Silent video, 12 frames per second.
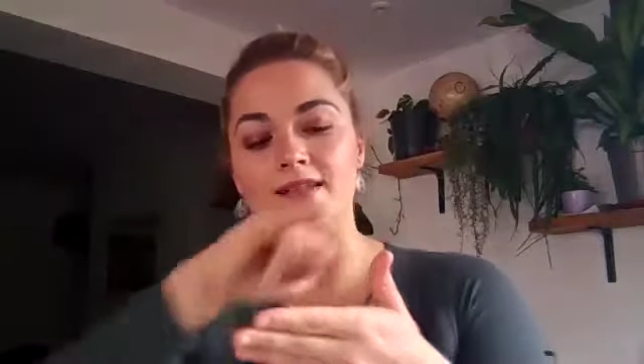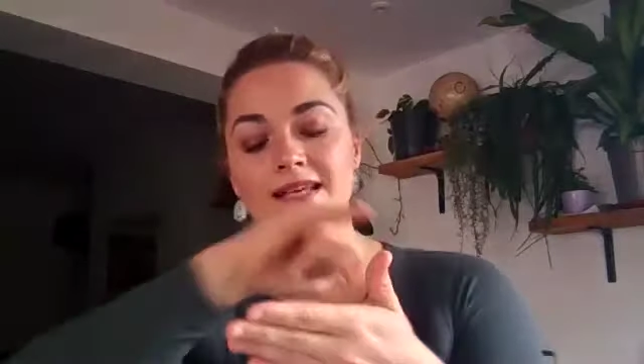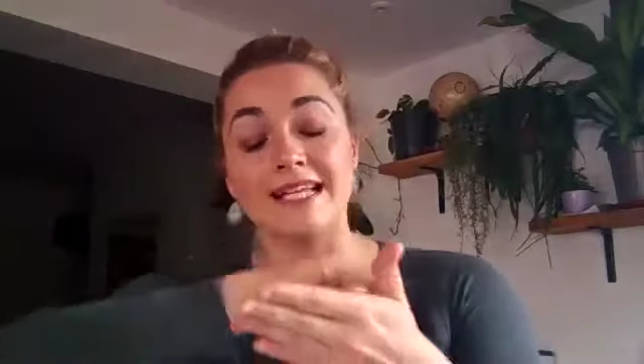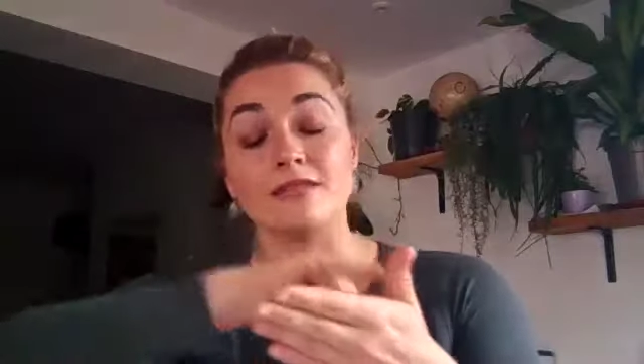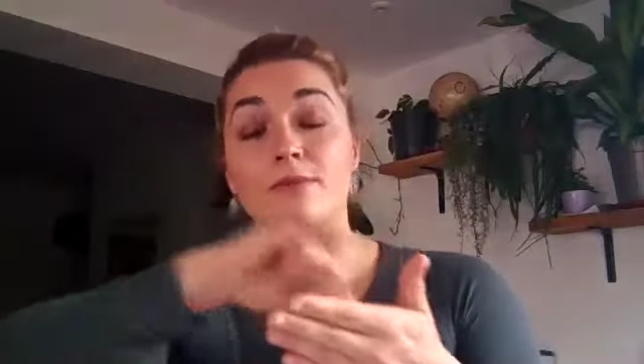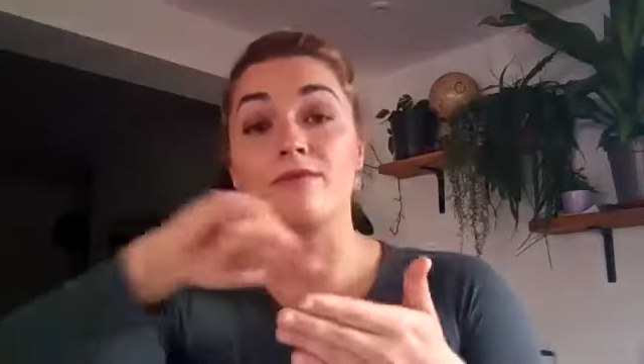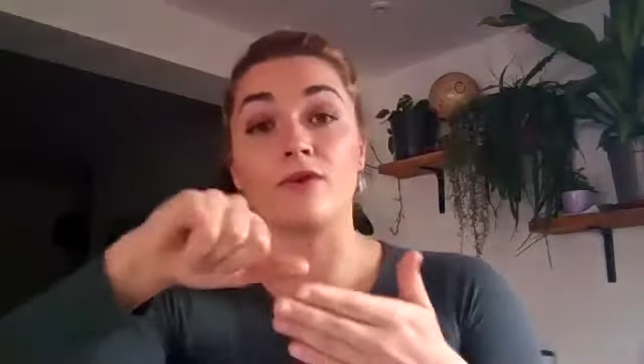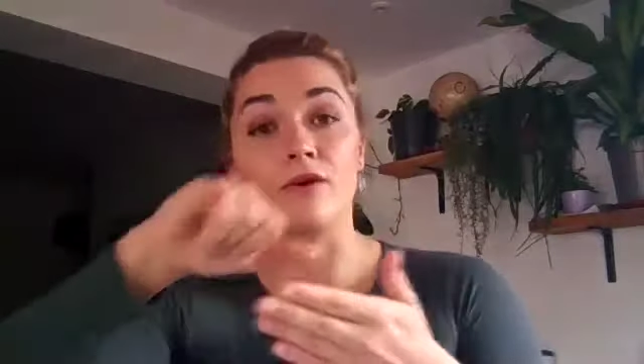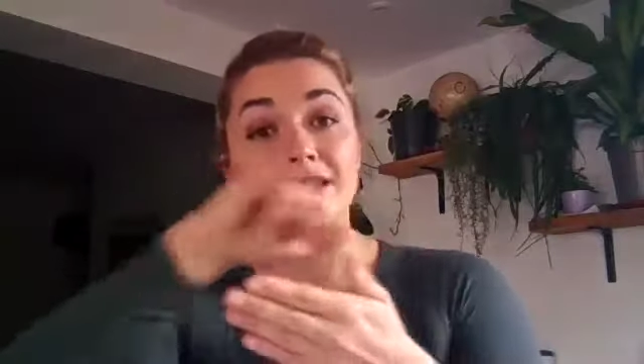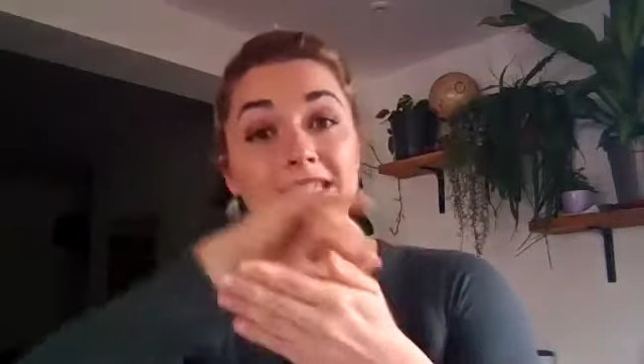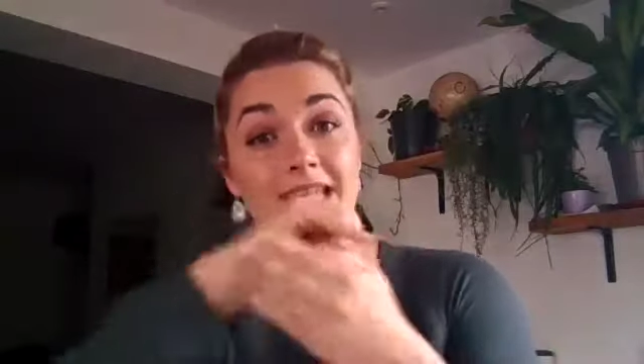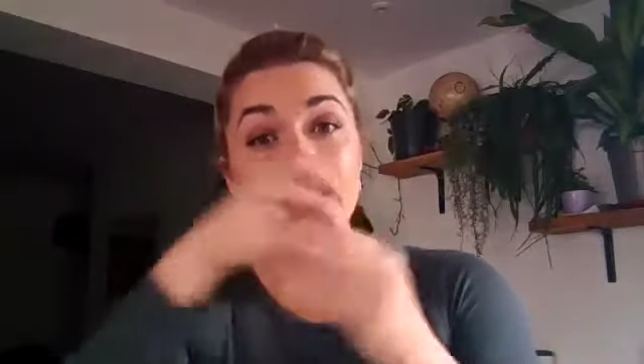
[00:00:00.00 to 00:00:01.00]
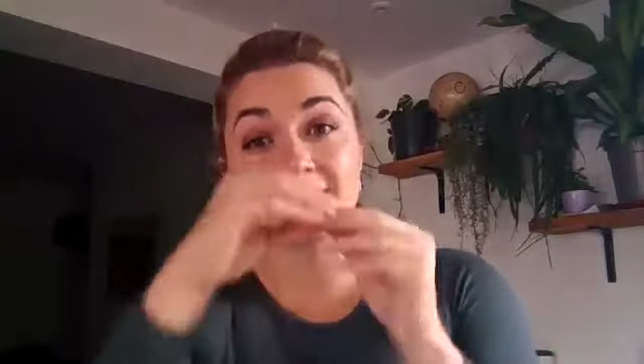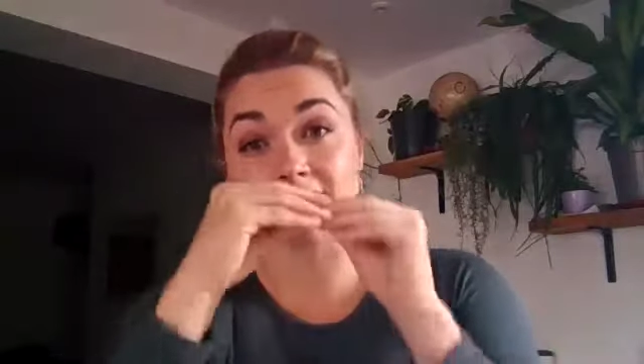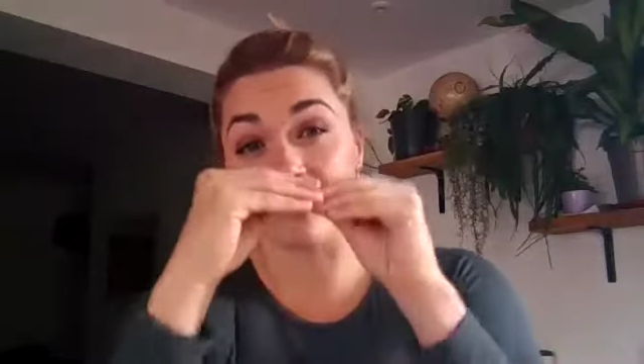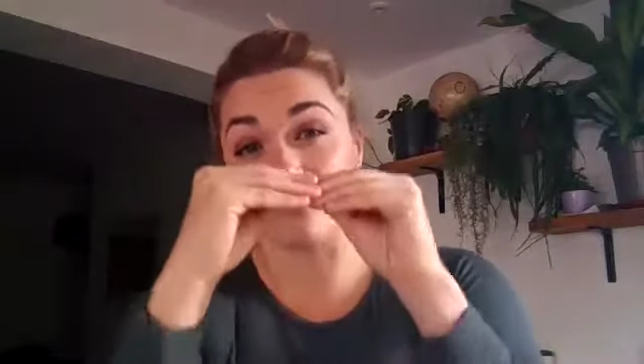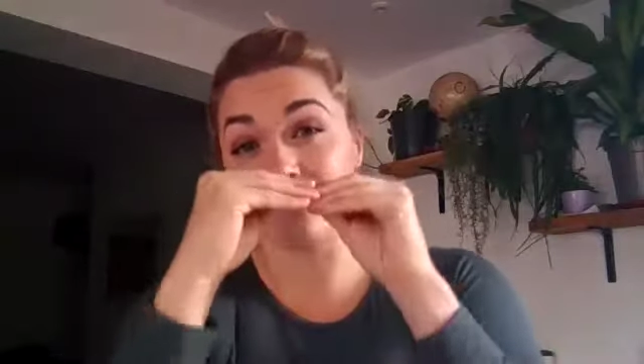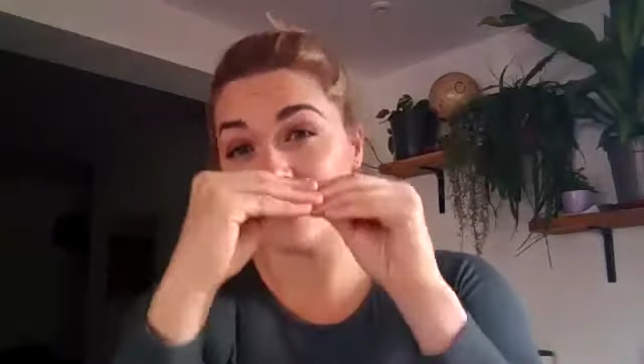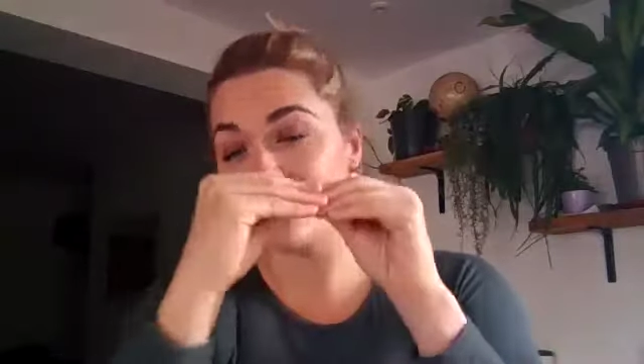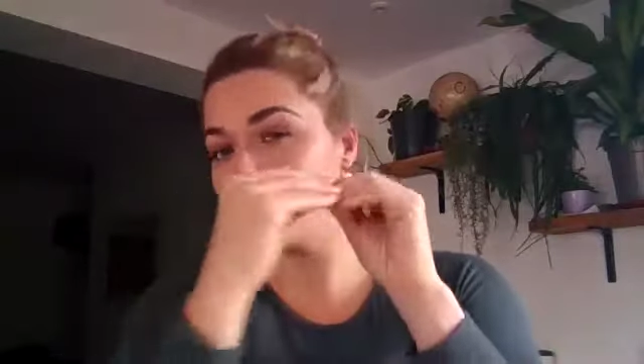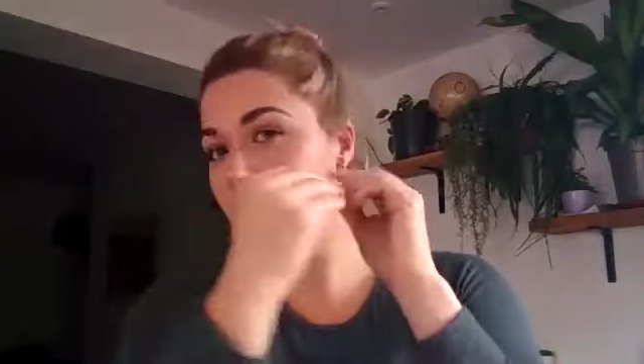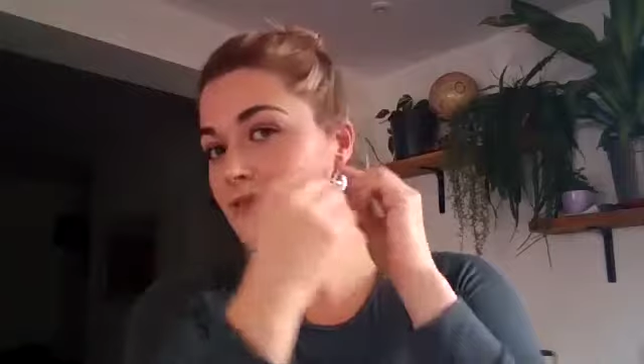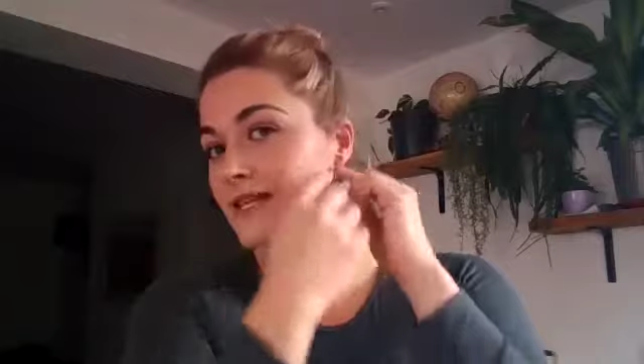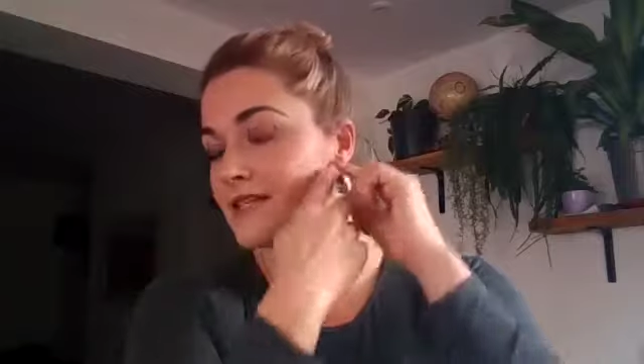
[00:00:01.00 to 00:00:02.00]
is we've got a disc, an
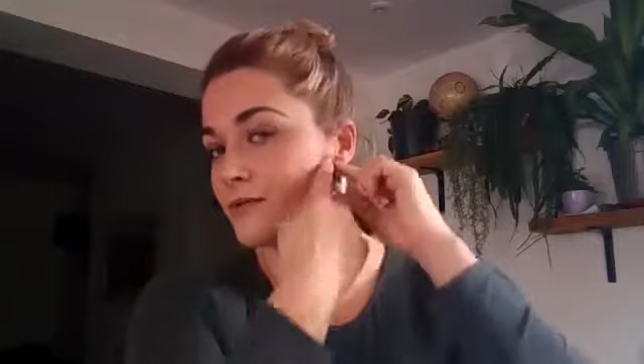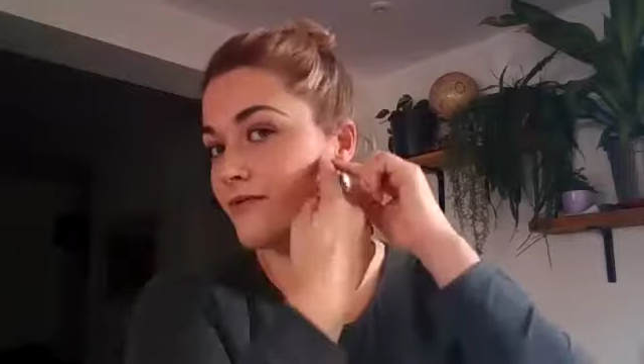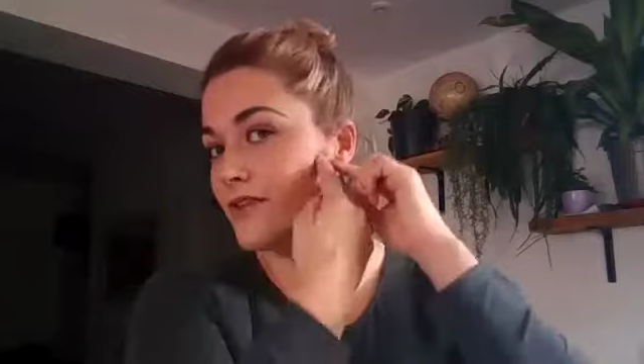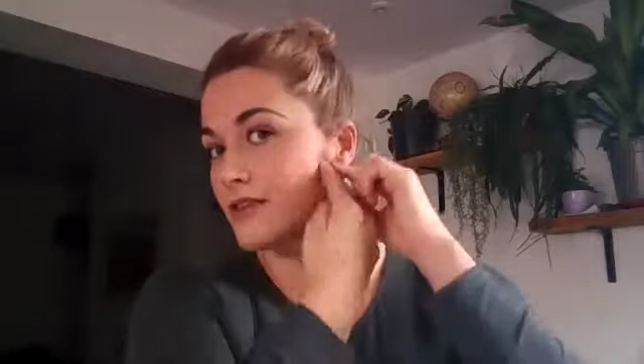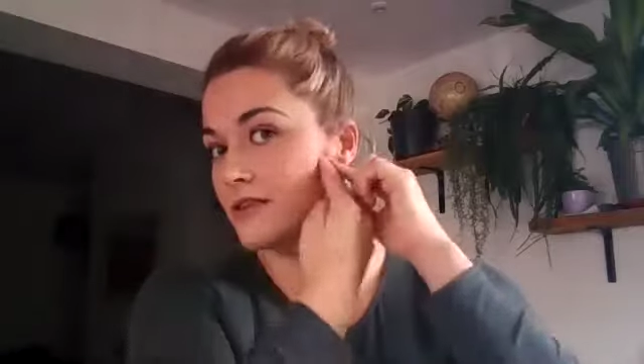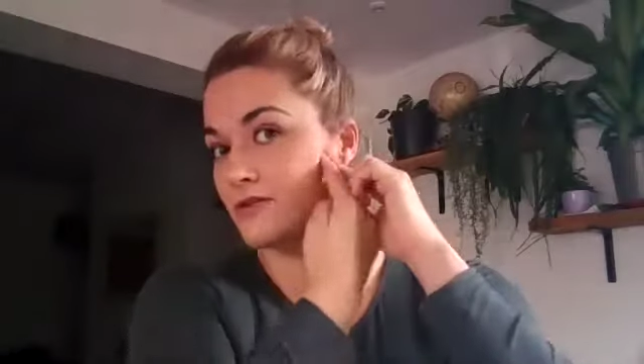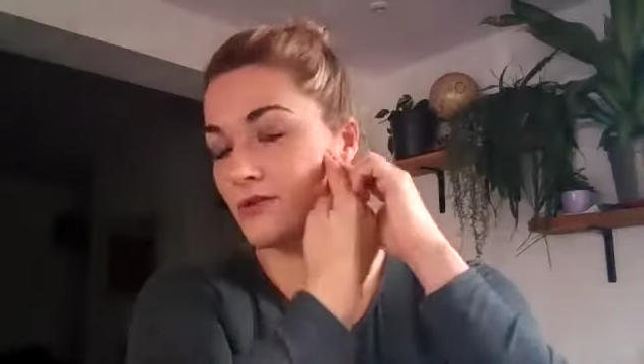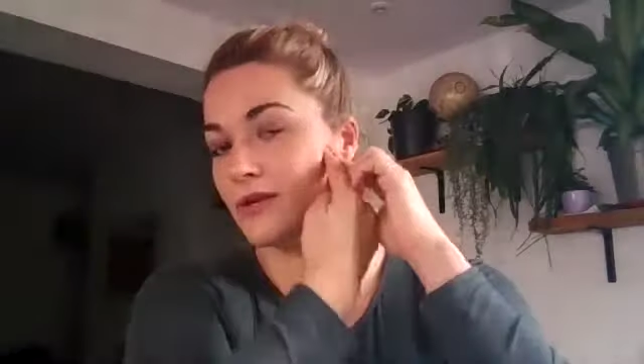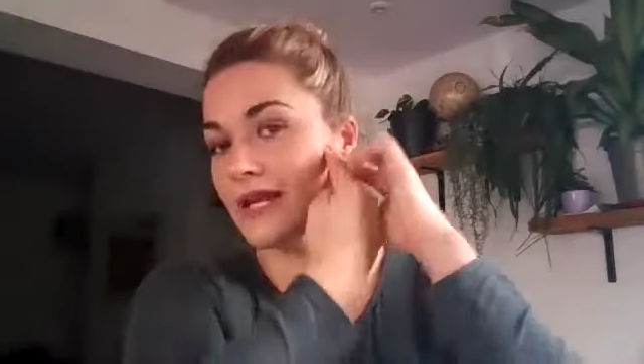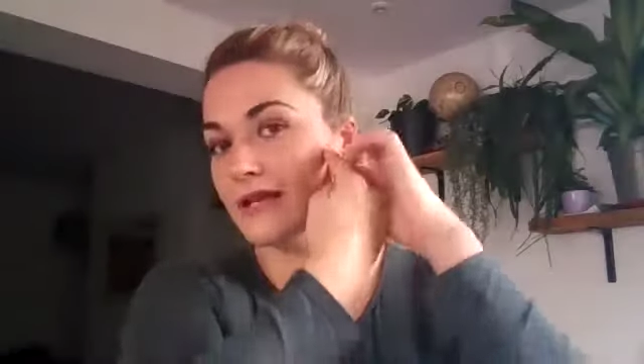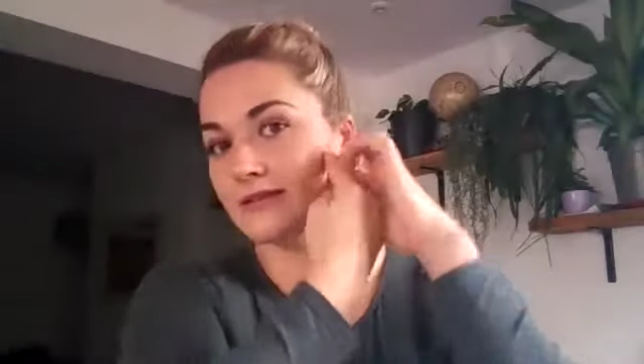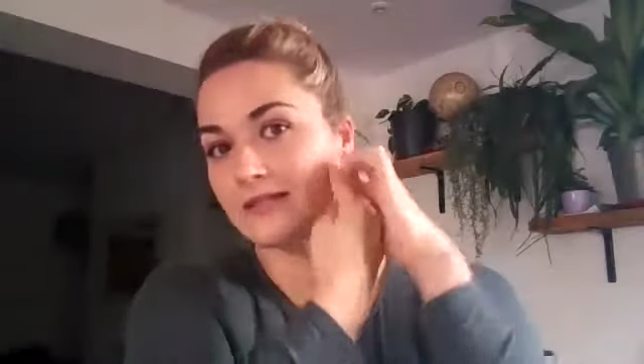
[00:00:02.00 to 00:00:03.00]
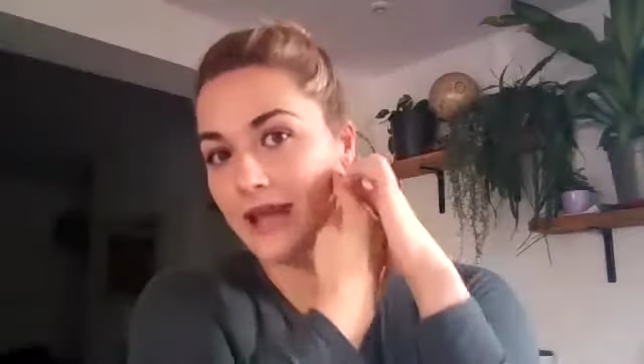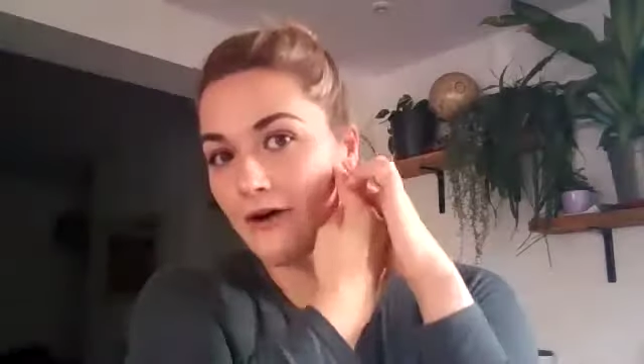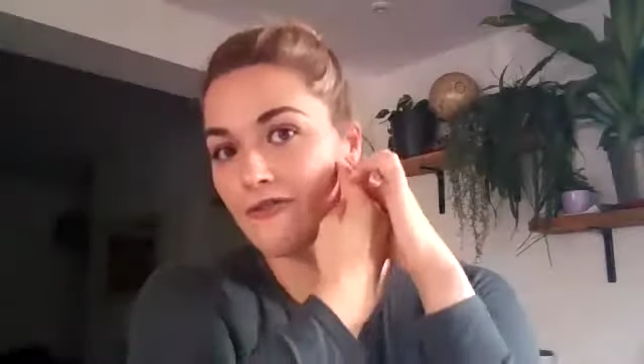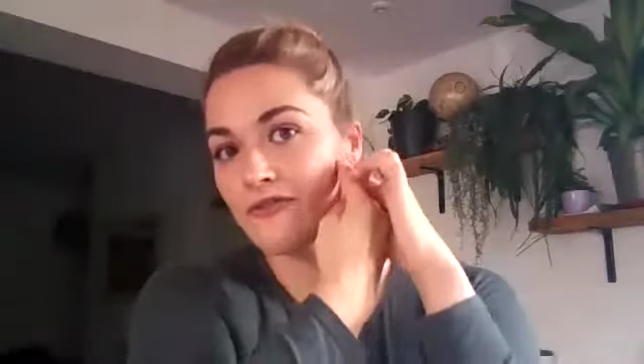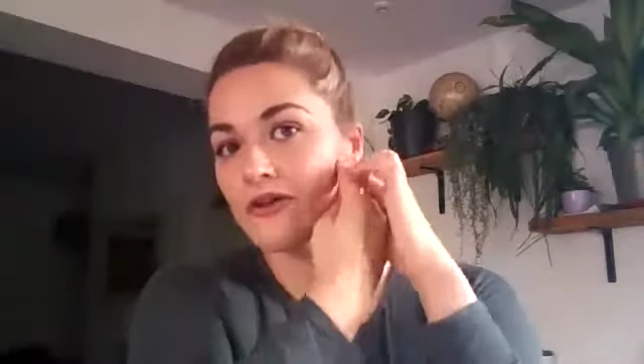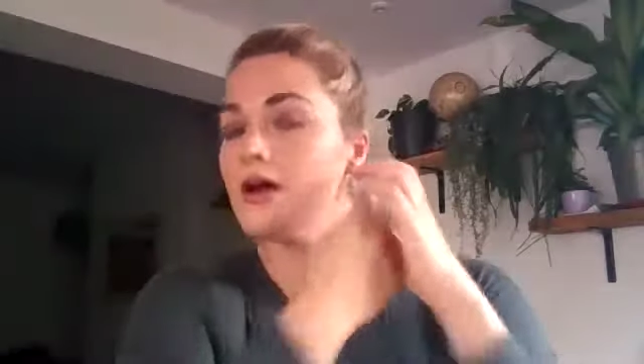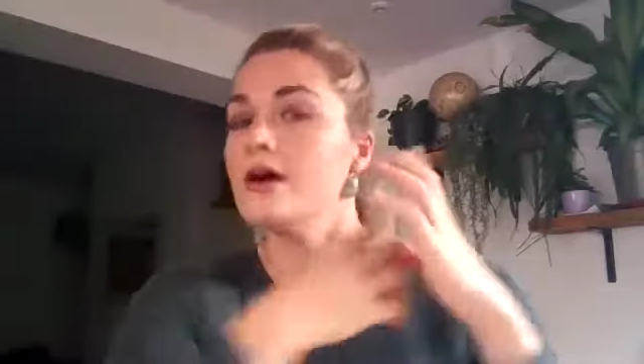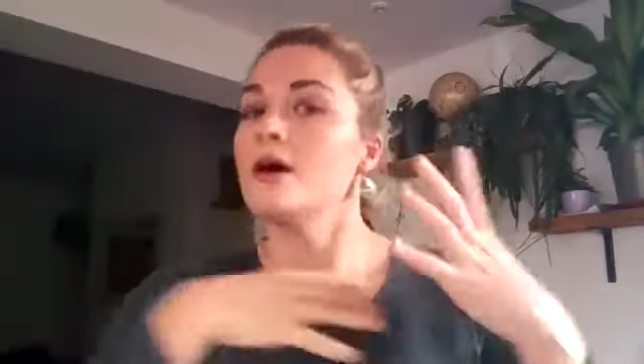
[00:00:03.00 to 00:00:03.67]
articular disc within the joint itself.